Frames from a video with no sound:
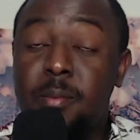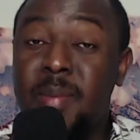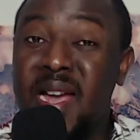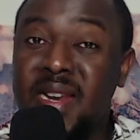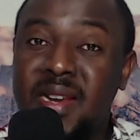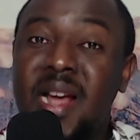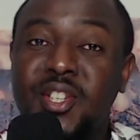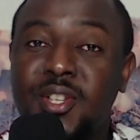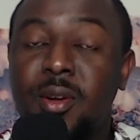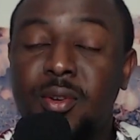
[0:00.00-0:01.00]
but in a
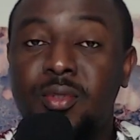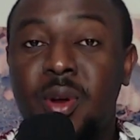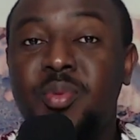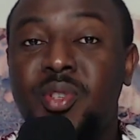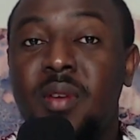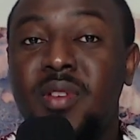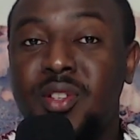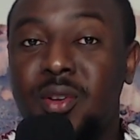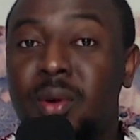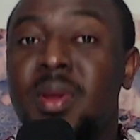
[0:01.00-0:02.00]
nutshell, drop
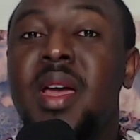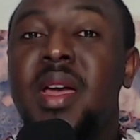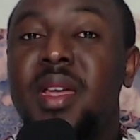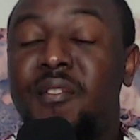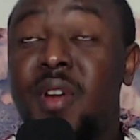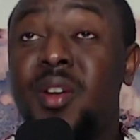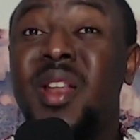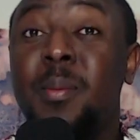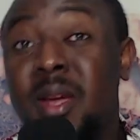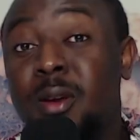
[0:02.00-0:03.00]
servicing, your friend of
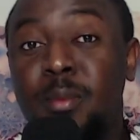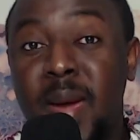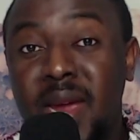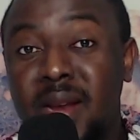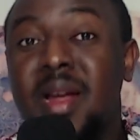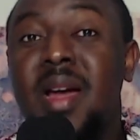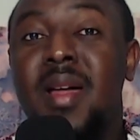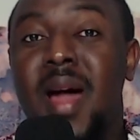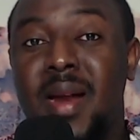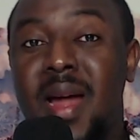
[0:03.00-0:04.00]
the middleman
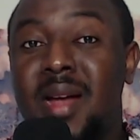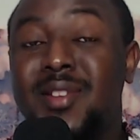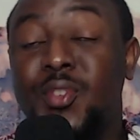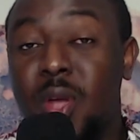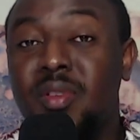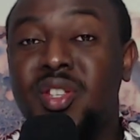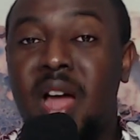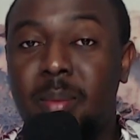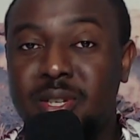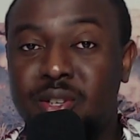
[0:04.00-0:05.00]
and service
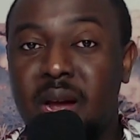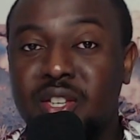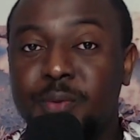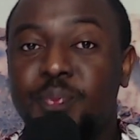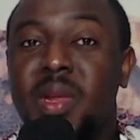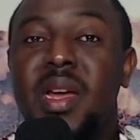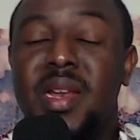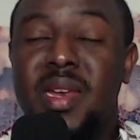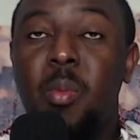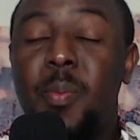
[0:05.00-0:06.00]
arbitrage.
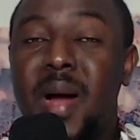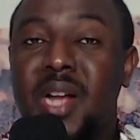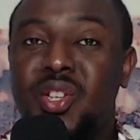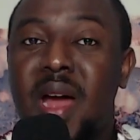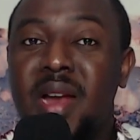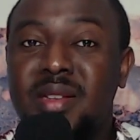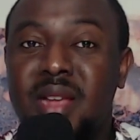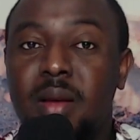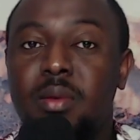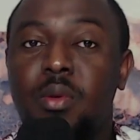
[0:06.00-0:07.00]
The more patron is
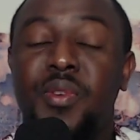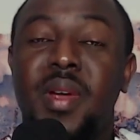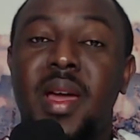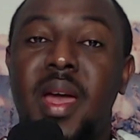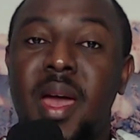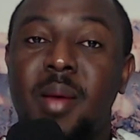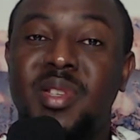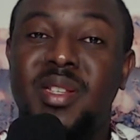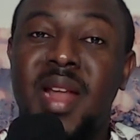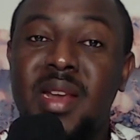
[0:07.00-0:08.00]

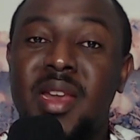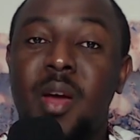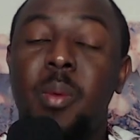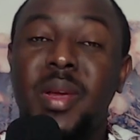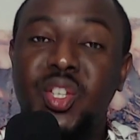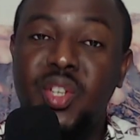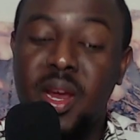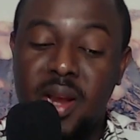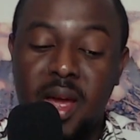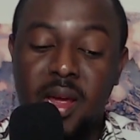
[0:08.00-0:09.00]
slide near woman in
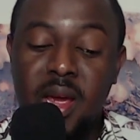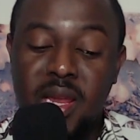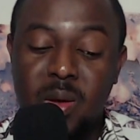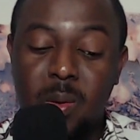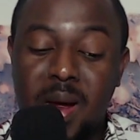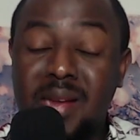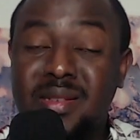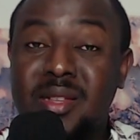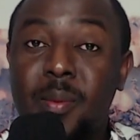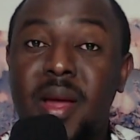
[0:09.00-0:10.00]
China, your
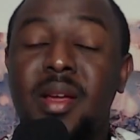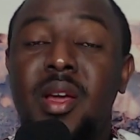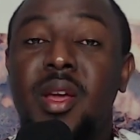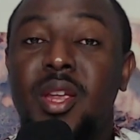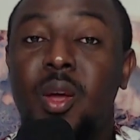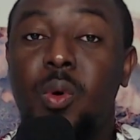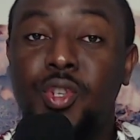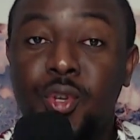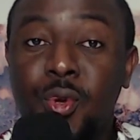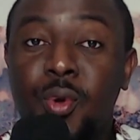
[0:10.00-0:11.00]
customer, you
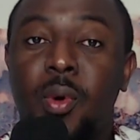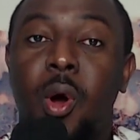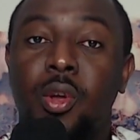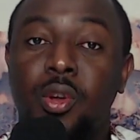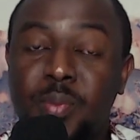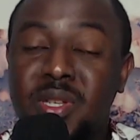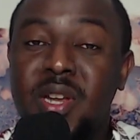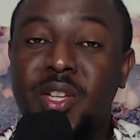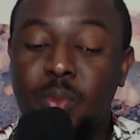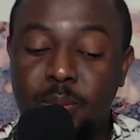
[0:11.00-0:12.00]
or your
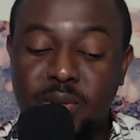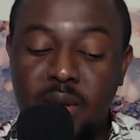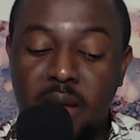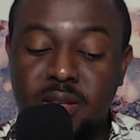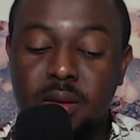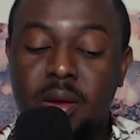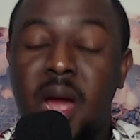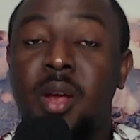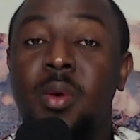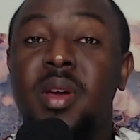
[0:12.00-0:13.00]
business website,
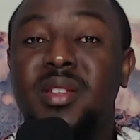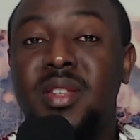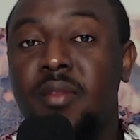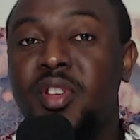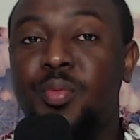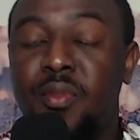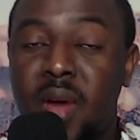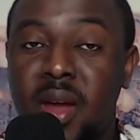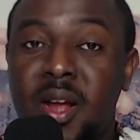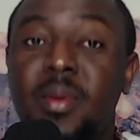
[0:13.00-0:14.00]
and your a service
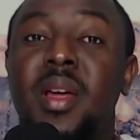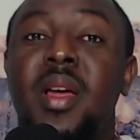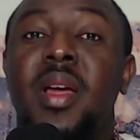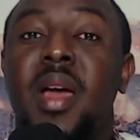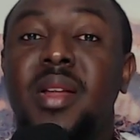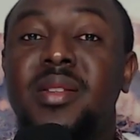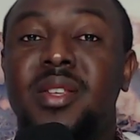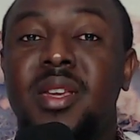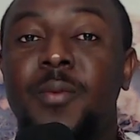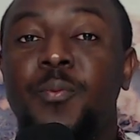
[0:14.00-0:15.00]
provider. And
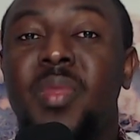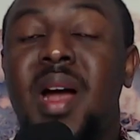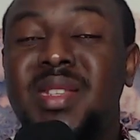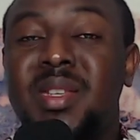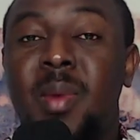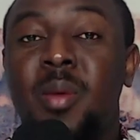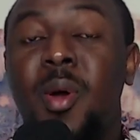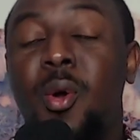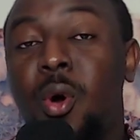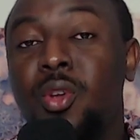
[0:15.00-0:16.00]
the customer
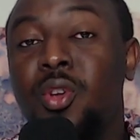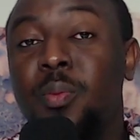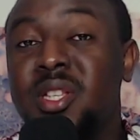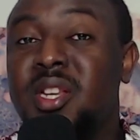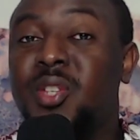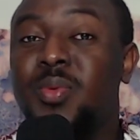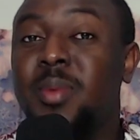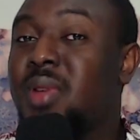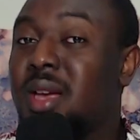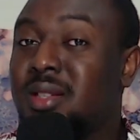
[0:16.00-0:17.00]
never call your business
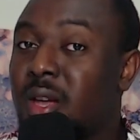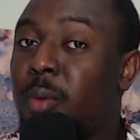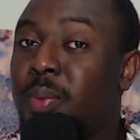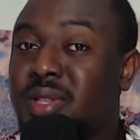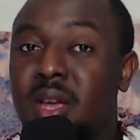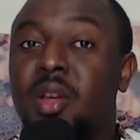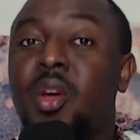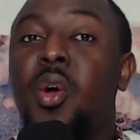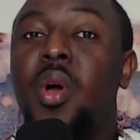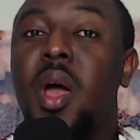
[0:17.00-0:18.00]
website set up a set
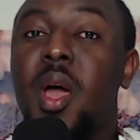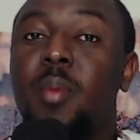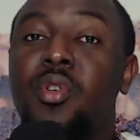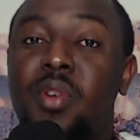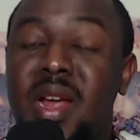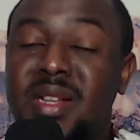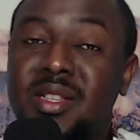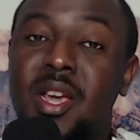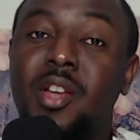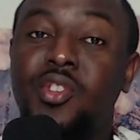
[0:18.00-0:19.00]
will create
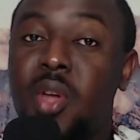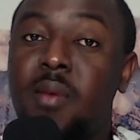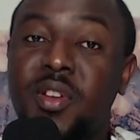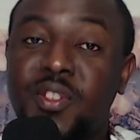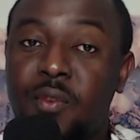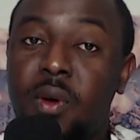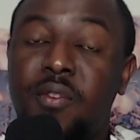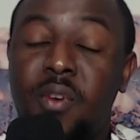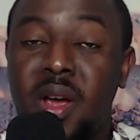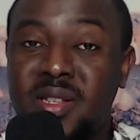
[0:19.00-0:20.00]
a service
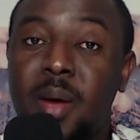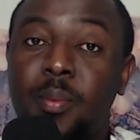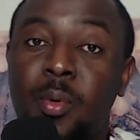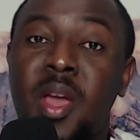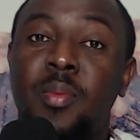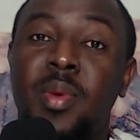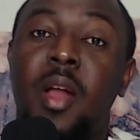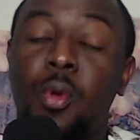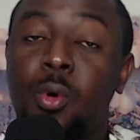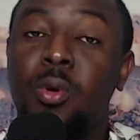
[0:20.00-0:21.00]
for example, a
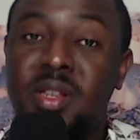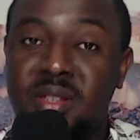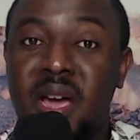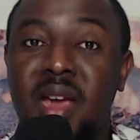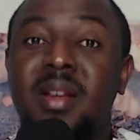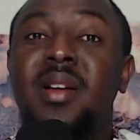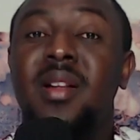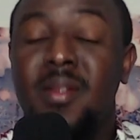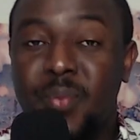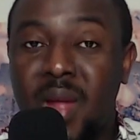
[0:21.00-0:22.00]
logo design.
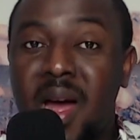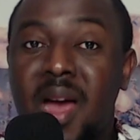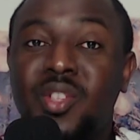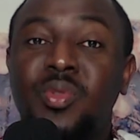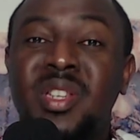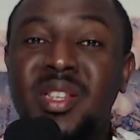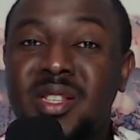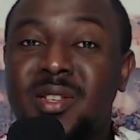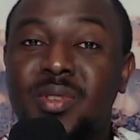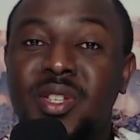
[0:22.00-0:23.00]
In 2G
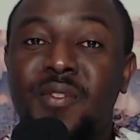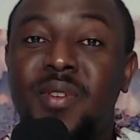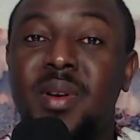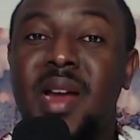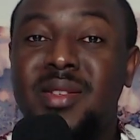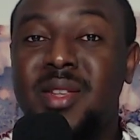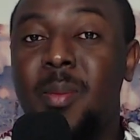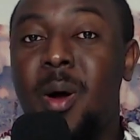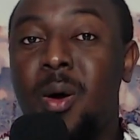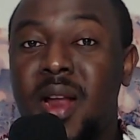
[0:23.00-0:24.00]
details, the free
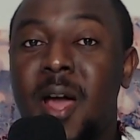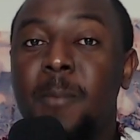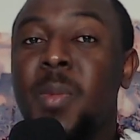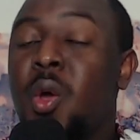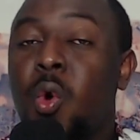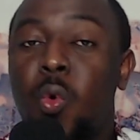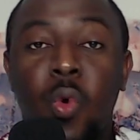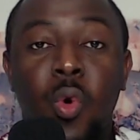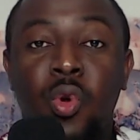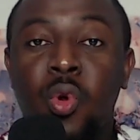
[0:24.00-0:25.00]
customer honor
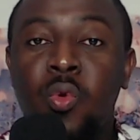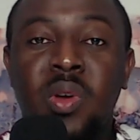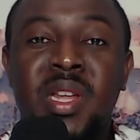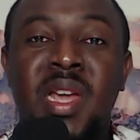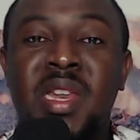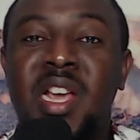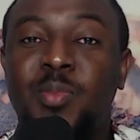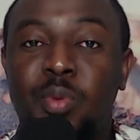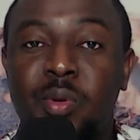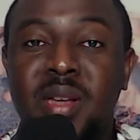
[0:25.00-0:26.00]
who won't know any
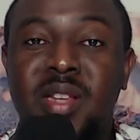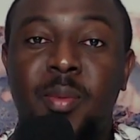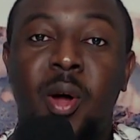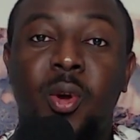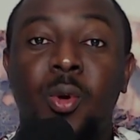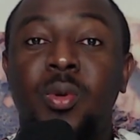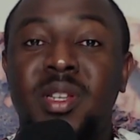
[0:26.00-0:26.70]
experience about logo